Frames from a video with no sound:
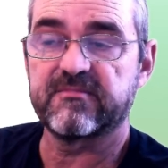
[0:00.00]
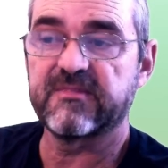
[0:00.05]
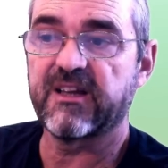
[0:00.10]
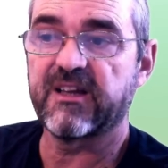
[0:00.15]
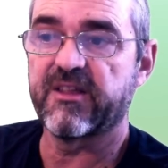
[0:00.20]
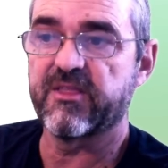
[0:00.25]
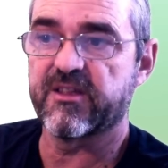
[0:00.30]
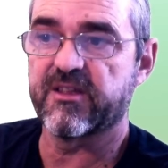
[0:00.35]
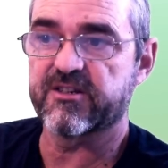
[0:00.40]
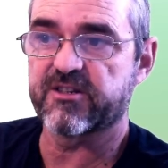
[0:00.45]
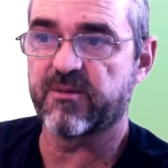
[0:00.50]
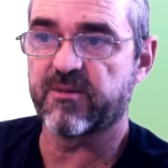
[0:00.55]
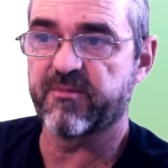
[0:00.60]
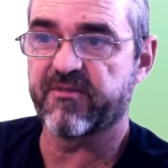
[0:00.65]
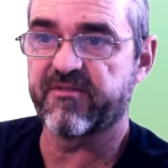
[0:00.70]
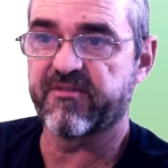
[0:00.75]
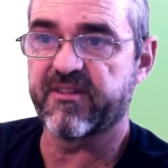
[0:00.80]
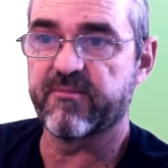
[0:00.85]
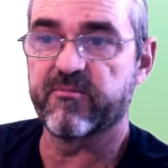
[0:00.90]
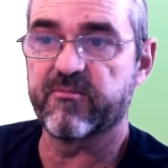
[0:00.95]
and the sum
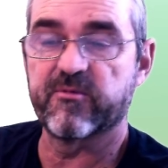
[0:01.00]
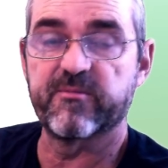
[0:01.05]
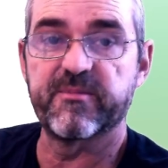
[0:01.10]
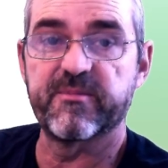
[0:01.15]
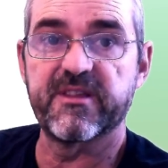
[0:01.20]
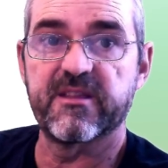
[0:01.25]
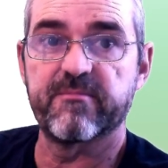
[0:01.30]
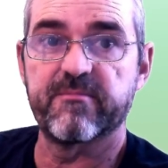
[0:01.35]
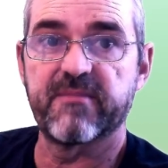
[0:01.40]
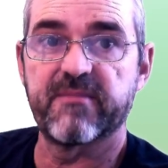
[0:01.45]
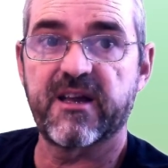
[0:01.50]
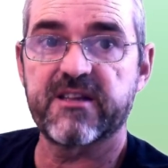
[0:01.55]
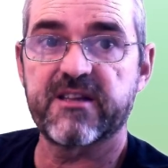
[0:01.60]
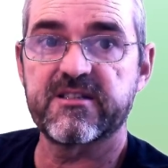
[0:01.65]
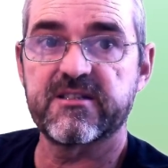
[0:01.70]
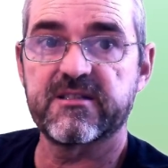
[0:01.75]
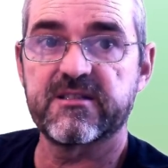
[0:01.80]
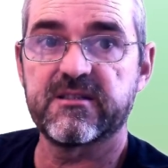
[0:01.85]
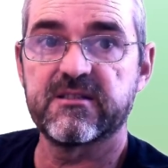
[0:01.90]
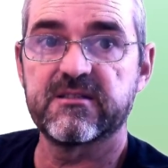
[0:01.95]
of them would be the
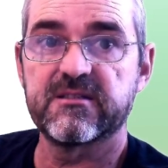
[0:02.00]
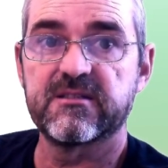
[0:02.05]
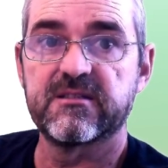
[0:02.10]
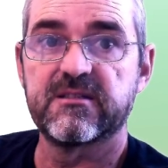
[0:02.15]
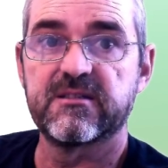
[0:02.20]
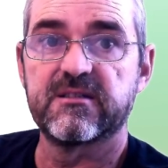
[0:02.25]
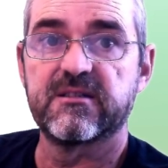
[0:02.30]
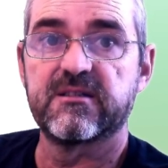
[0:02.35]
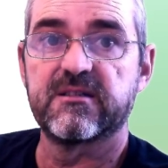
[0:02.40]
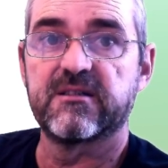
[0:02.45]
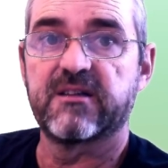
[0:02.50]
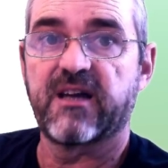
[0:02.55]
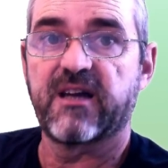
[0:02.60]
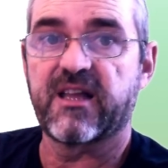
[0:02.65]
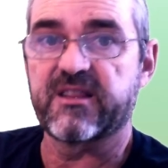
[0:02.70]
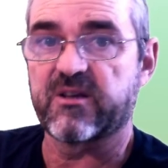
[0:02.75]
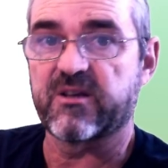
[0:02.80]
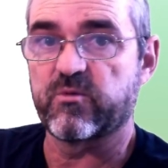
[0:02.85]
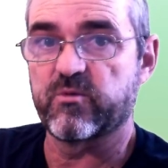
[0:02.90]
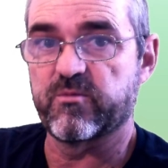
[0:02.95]
marginal,
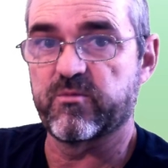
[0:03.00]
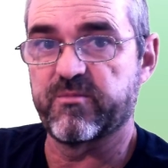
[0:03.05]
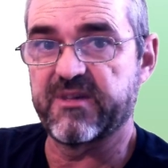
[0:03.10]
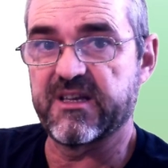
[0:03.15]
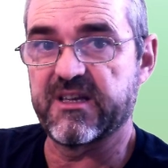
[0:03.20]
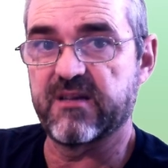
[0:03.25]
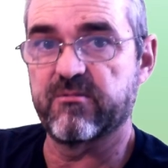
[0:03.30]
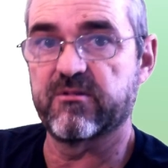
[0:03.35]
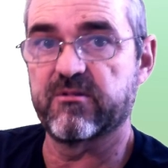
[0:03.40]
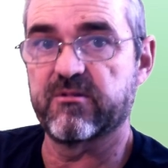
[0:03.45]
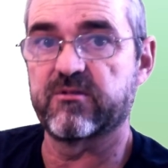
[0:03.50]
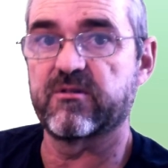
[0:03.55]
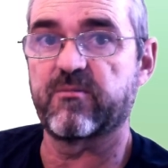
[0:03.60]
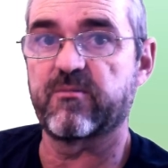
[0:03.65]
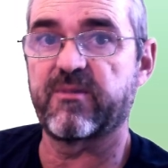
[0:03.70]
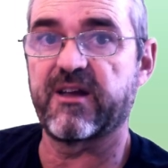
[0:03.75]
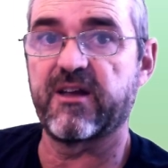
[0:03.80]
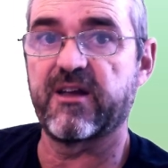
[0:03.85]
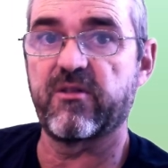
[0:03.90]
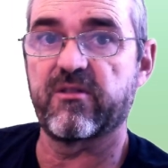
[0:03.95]
and I would be able to
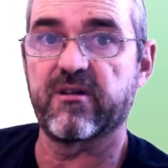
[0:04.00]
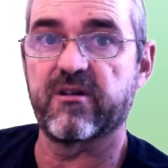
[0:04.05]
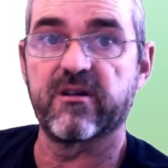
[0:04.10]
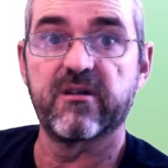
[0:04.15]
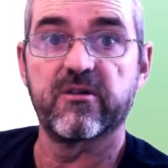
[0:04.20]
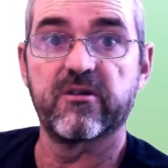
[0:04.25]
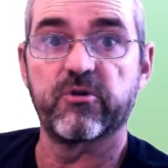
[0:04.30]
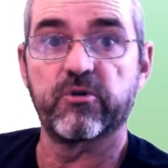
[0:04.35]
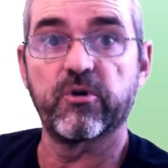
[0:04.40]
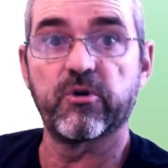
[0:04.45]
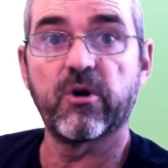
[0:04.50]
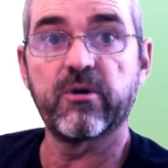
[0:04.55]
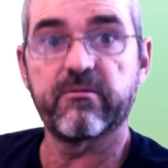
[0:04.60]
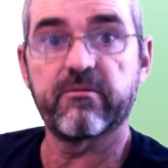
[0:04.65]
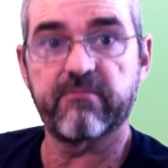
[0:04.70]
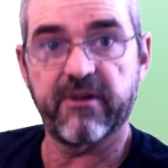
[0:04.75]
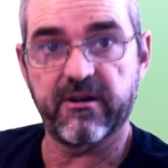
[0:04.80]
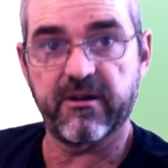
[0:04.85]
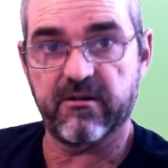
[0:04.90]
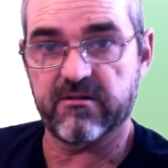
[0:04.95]
apply the
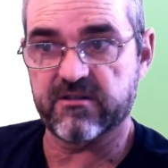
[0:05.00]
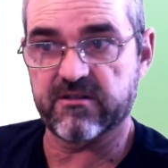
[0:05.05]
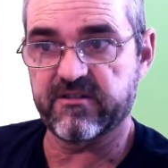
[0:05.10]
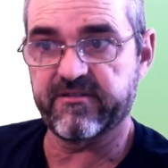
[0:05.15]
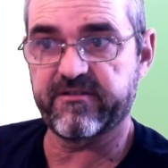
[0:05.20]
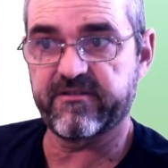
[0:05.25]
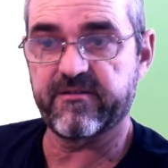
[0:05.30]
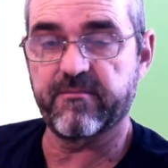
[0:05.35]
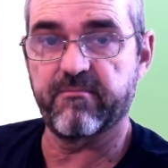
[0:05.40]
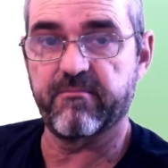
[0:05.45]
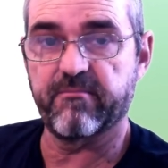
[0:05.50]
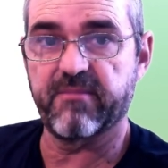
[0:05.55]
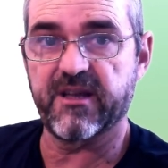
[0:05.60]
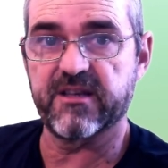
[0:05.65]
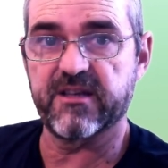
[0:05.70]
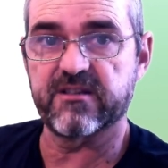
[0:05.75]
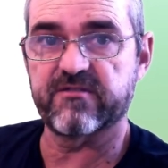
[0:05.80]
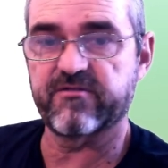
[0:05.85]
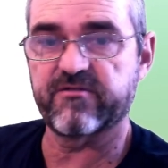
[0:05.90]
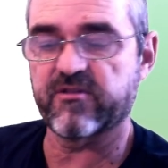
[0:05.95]
non-recursive
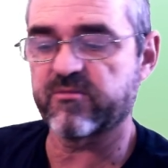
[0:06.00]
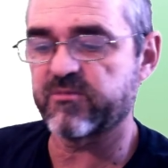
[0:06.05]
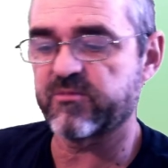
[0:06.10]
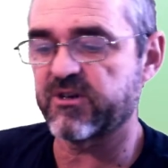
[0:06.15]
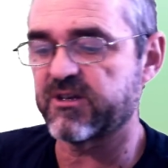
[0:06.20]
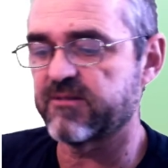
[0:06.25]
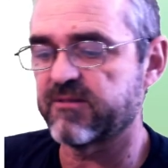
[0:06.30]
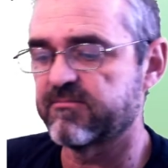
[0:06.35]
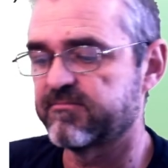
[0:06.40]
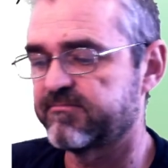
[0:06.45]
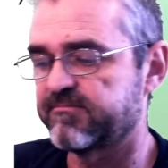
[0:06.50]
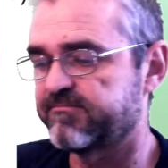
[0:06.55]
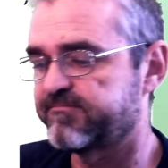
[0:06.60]
Bayes formula.